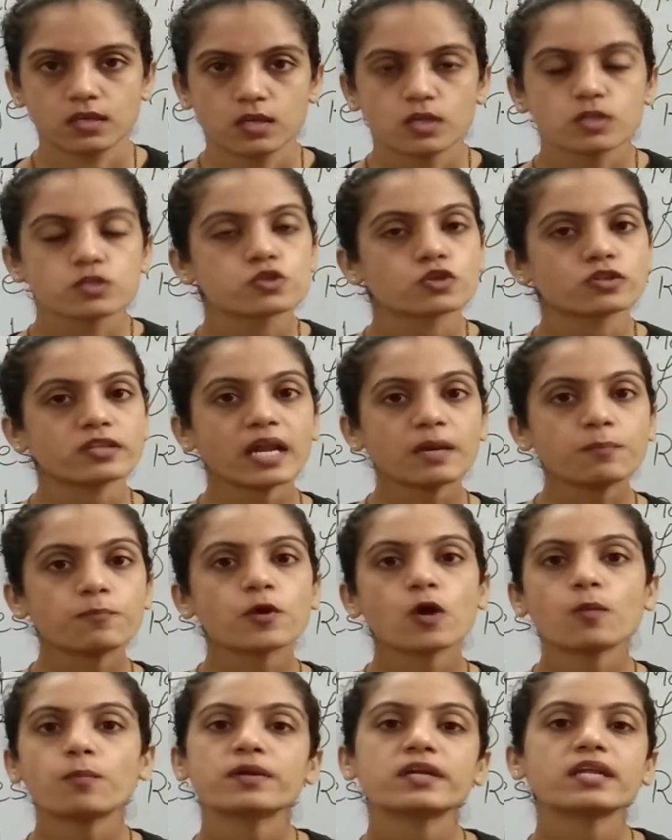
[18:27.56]
So that
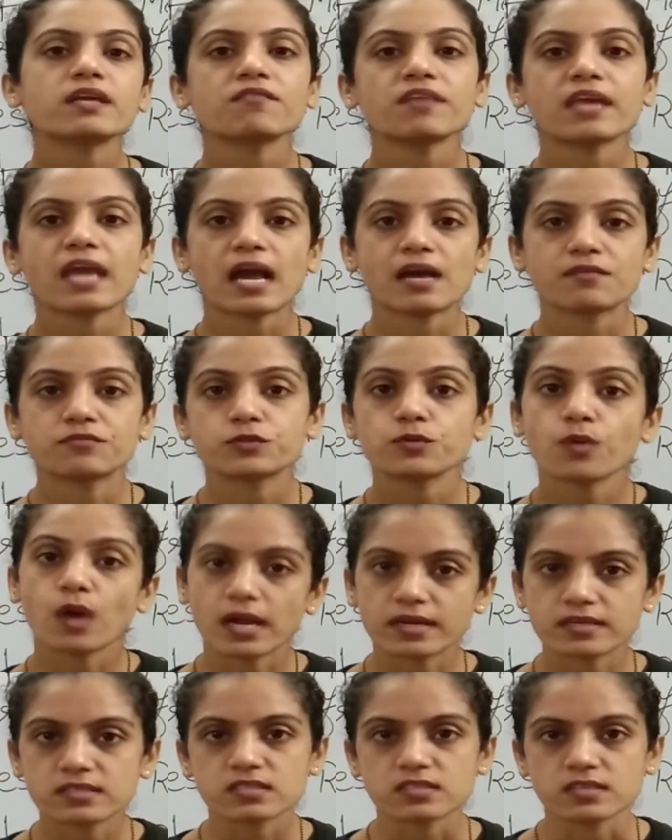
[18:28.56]
property we have to
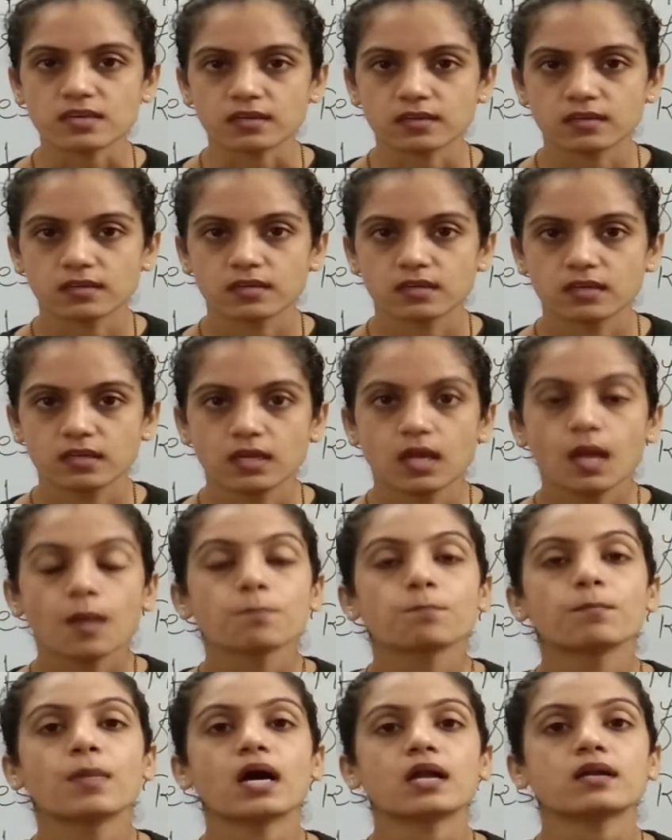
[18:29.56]
understand.
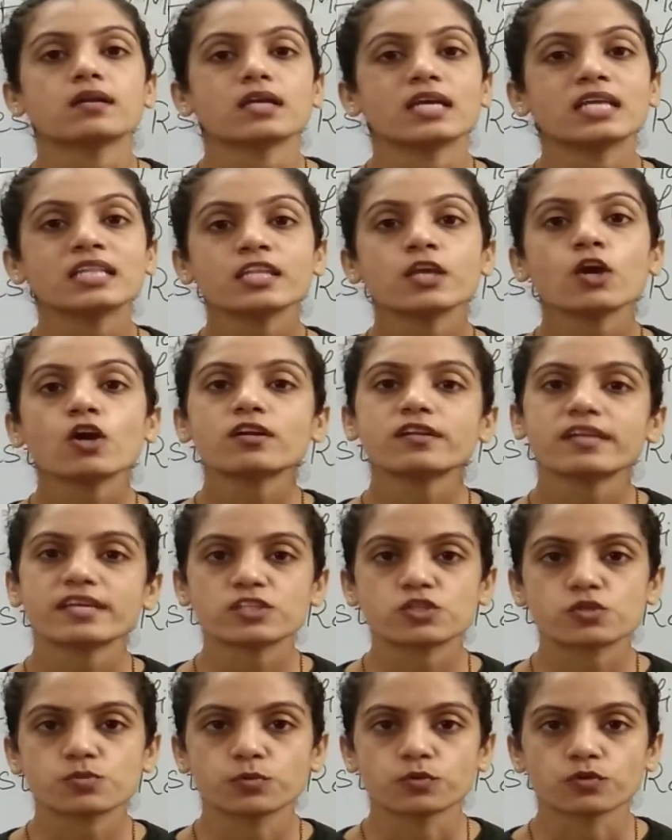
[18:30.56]
But in your
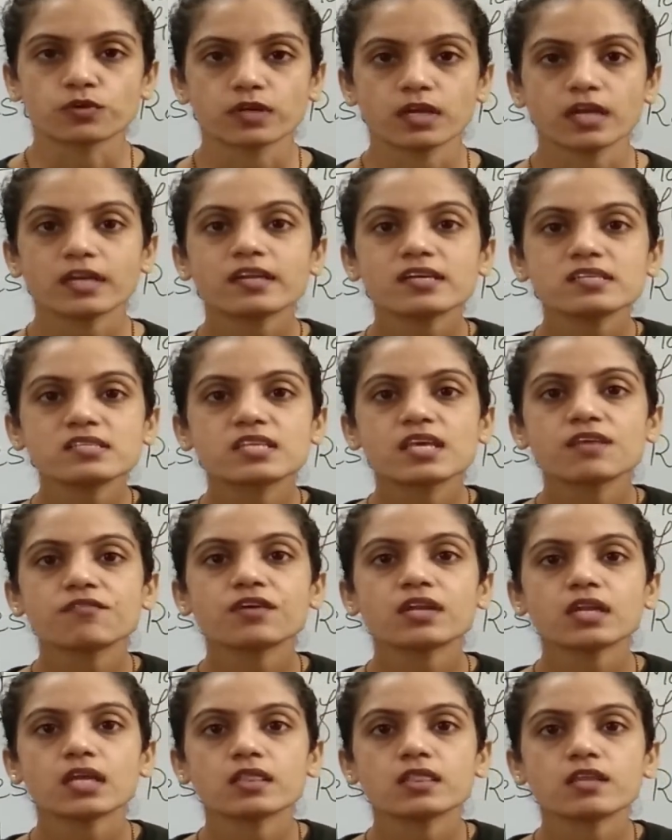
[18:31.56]
textbook, it is
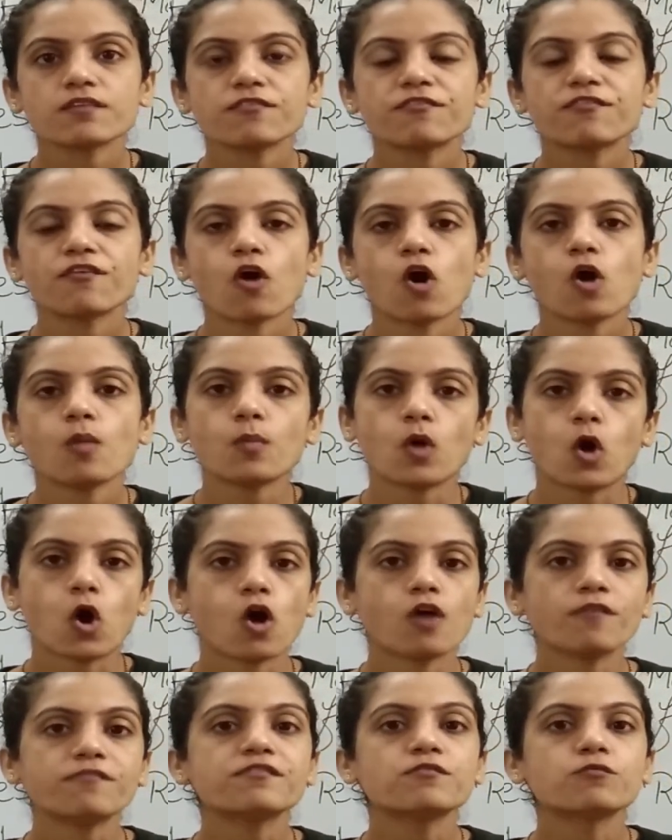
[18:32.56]
given in the form
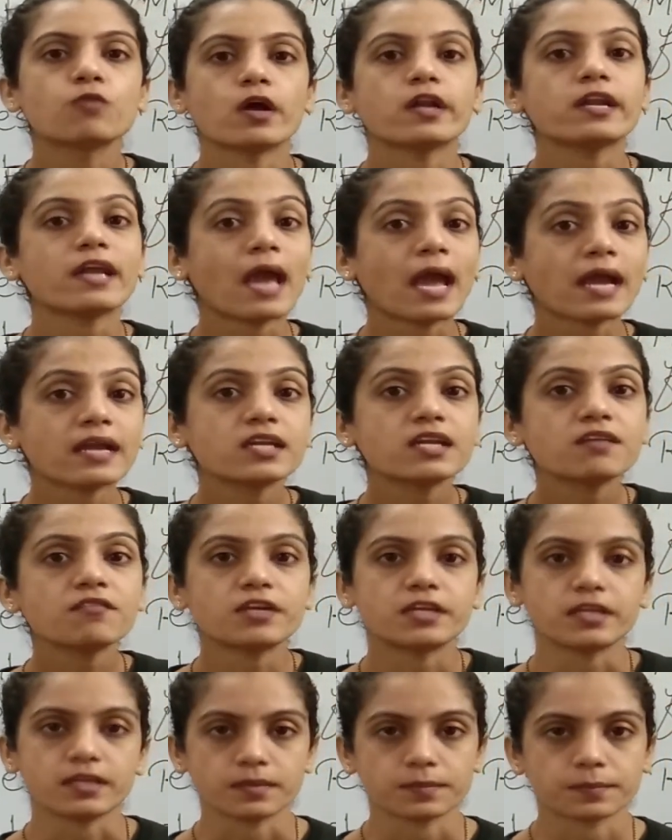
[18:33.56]
of one
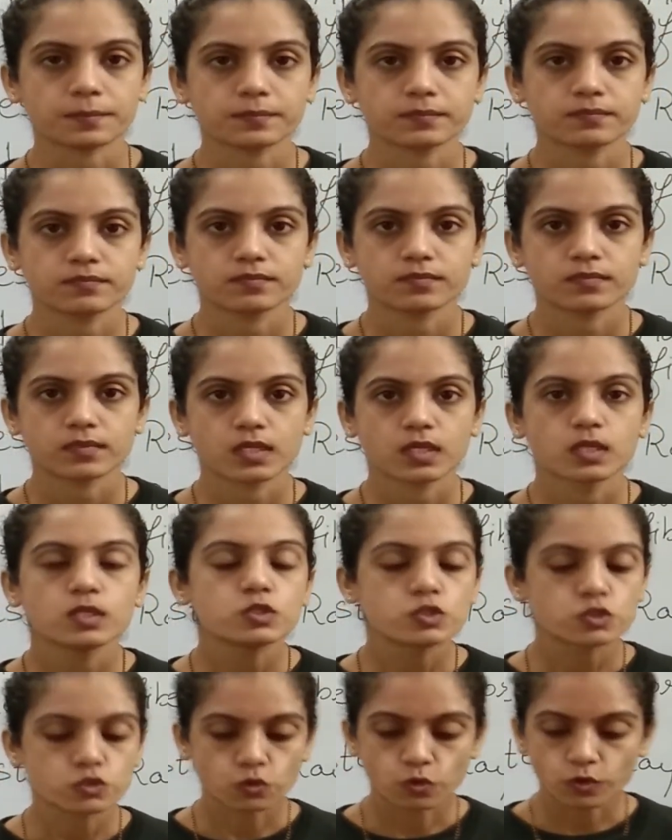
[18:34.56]
activity.
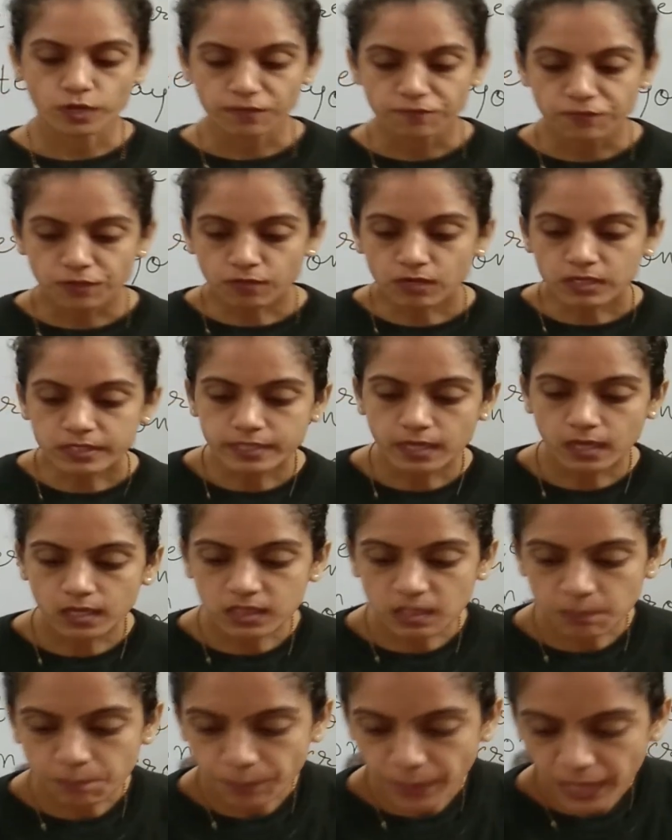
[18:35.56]
So if you will turn
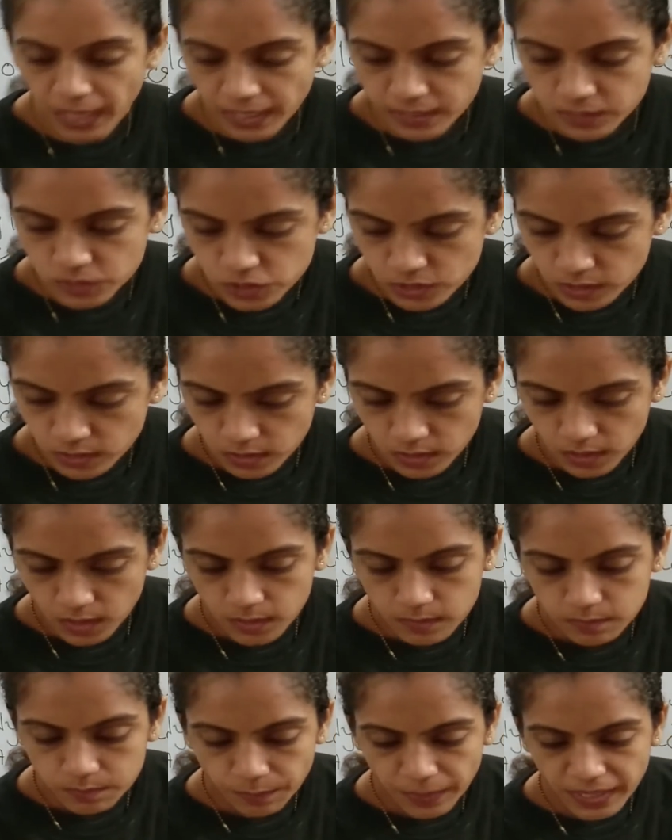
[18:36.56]
the
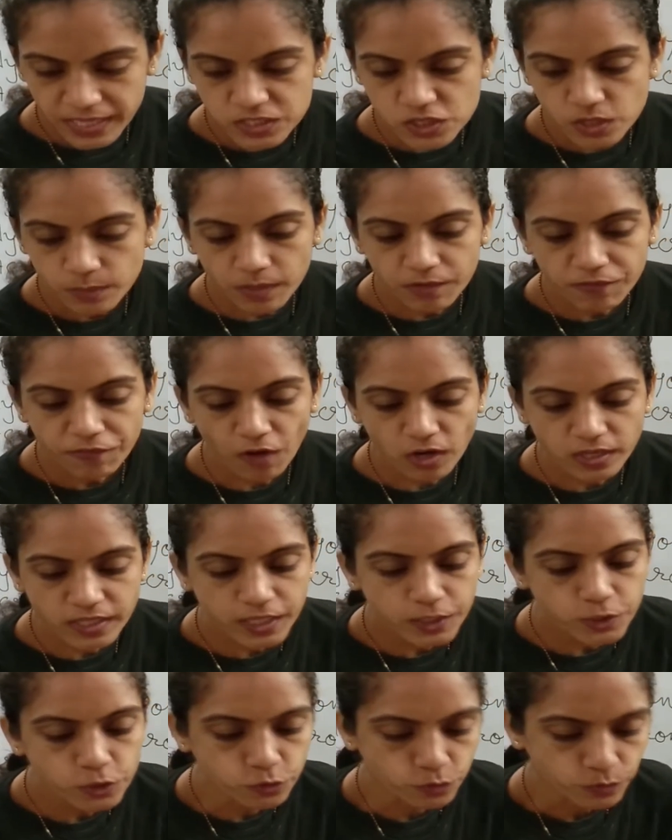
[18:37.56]
page number
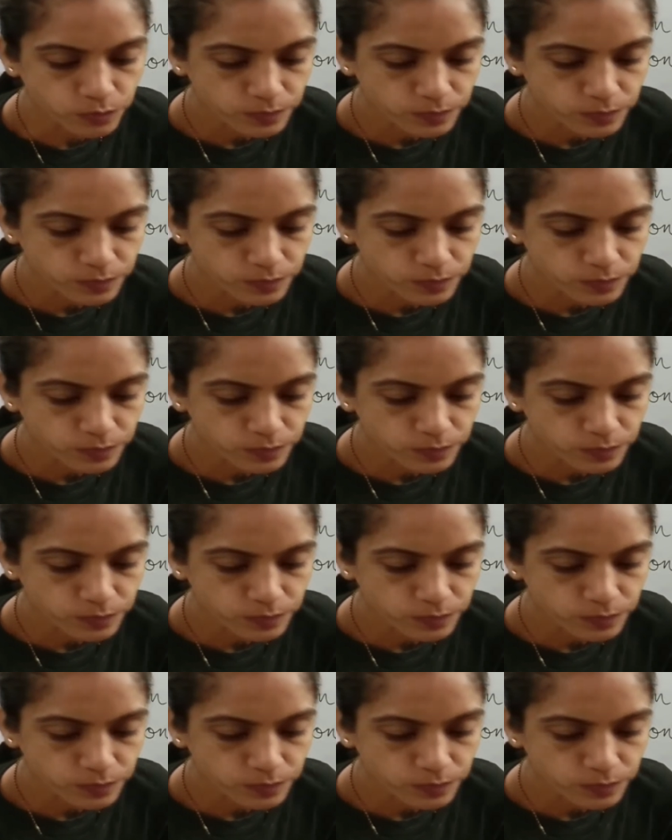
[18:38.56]
42,